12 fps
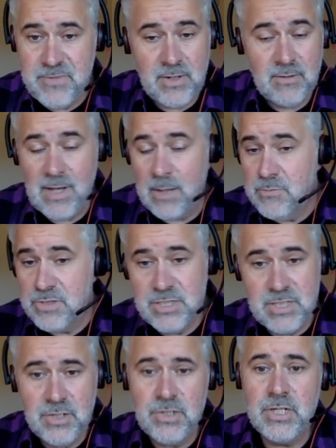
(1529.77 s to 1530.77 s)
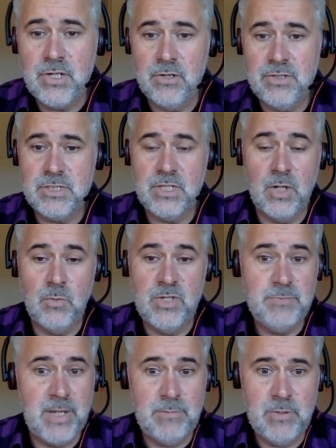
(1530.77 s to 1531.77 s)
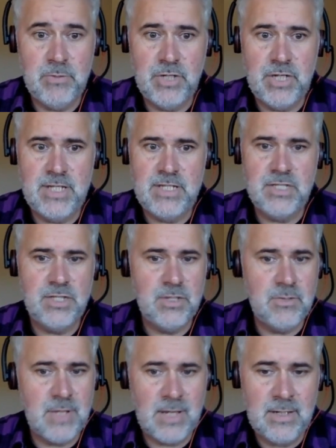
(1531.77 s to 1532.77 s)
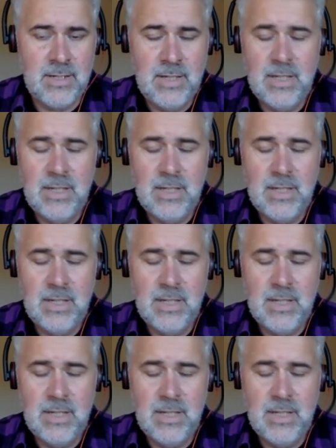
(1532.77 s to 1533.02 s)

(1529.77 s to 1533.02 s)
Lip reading: how much is it going to cost, which people are going to need to do that.